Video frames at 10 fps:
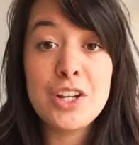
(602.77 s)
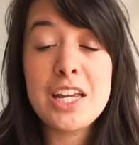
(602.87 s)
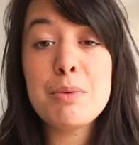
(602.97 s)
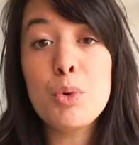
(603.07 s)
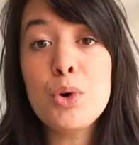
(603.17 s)
You
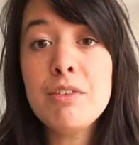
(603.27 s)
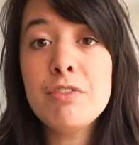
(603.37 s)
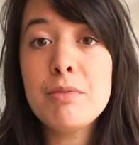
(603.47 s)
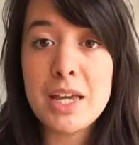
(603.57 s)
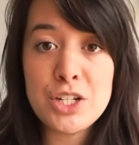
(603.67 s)
need more
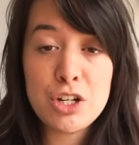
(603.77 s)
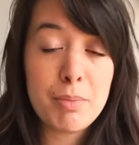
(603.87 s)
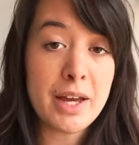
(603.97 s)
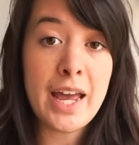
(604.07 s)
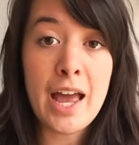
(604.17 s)
information
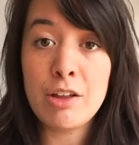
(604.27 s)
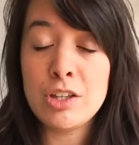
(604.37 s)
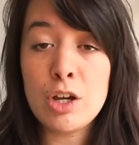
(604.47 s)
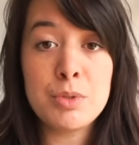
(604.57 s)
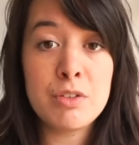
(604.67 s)
about how
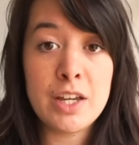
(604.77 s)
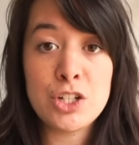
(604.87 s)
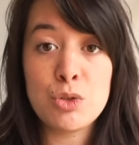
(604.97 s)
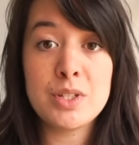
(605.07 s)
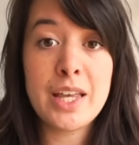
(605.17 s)
the
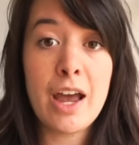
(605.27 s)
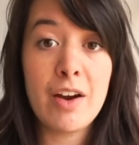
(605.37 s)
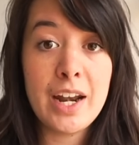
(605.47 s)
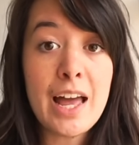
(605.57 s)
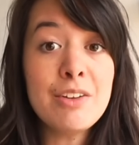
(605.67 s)
observation was
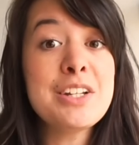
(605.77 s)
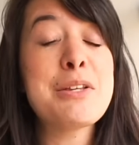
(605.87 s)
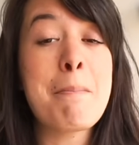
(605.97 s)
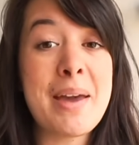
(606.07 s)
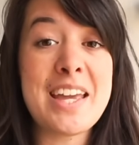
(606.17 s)
carried out
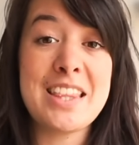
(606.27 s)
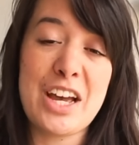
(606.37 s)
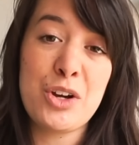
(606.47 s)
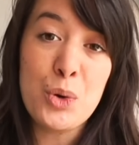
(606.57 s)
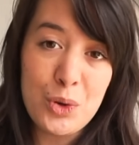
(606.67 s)
to make
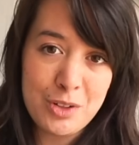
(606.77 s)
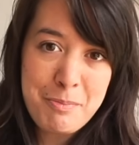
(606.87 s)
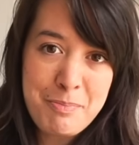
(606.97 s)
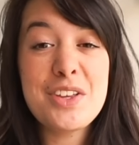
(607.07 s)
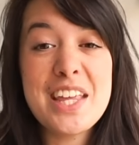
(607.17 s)
that call.
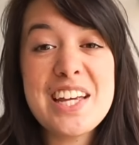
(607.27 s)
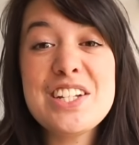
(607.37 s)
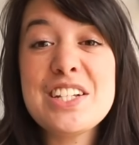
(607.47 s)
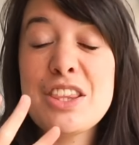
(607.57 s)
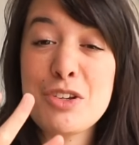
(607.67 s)
So there are
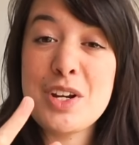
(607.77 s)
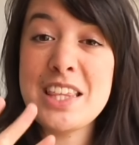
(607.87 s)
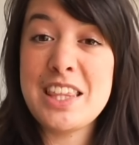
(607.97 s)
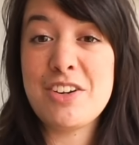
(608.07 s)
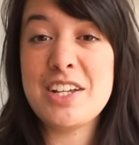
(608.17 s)
just
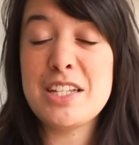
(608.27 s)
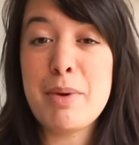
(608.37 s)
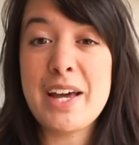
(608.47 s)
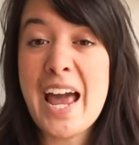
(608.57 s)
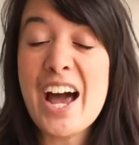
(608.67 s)
three theories
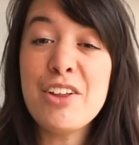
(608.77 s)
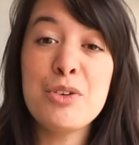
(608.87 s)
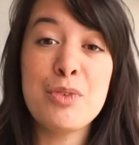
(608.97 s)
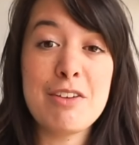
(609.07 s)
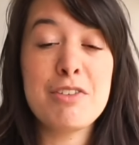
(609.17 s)
about how
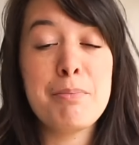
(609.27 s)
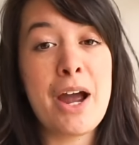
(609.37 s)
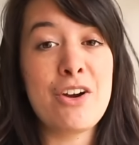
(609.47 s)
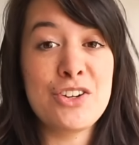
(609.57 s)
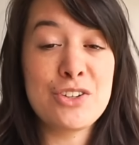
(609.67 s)
the Raven
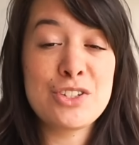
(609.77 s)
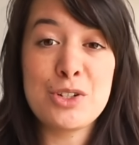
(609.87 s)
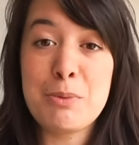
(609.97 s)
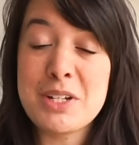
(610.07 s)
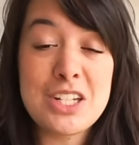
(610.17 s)
paradox
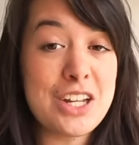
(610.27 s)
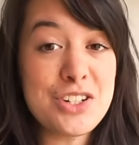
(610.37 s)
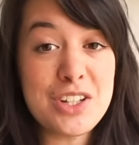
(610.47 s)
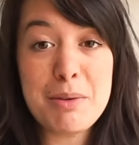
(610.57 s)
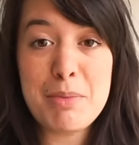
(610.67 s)
could
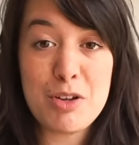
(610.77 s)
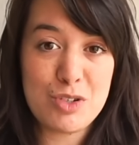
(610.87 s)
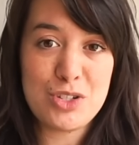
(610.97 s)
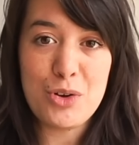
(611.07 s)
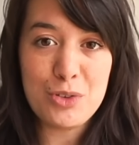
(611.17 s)
potentially be
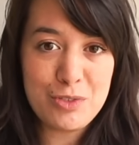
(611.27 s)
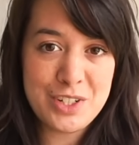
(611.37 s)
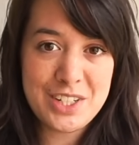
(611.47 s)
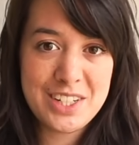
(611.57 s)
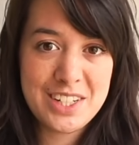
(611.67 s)

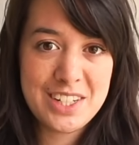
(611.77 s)
resolved.